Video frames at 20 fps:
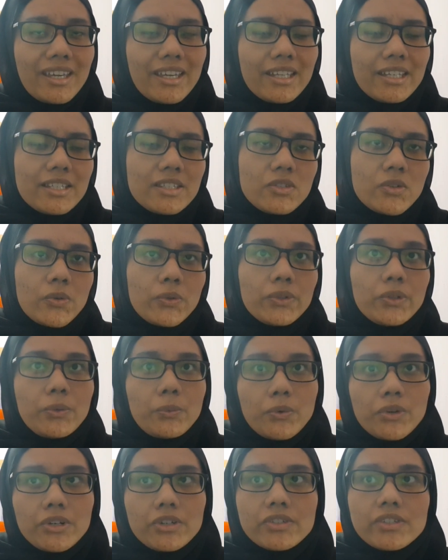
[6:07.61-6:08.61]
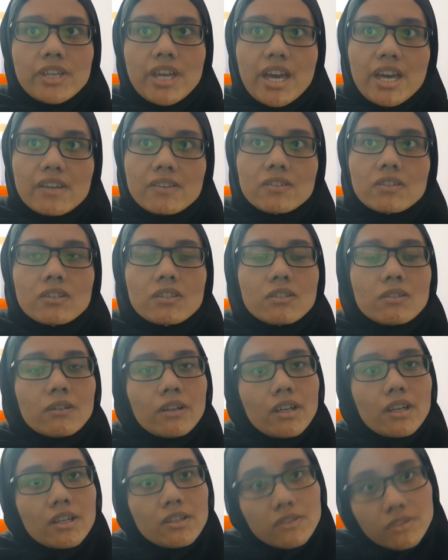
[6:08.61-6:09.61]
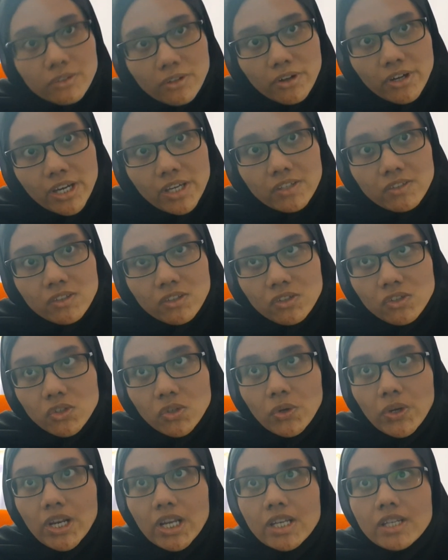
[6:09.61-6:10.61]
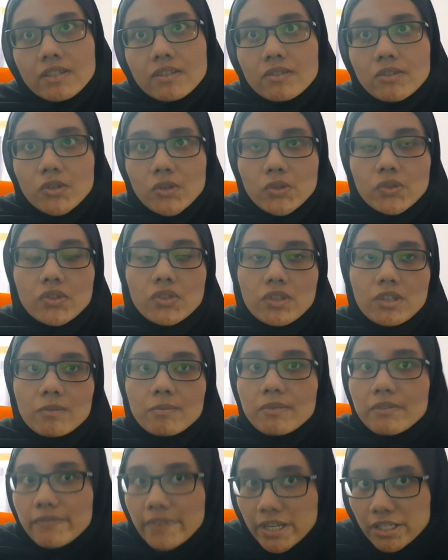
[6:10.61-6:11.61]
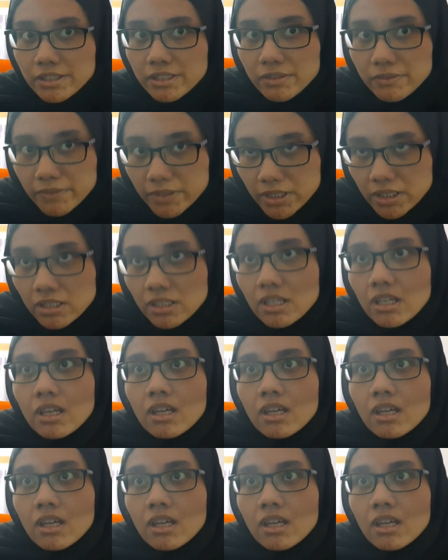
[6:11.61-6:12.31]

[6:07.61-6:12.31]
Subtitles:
this only works as long as the students use them effectively.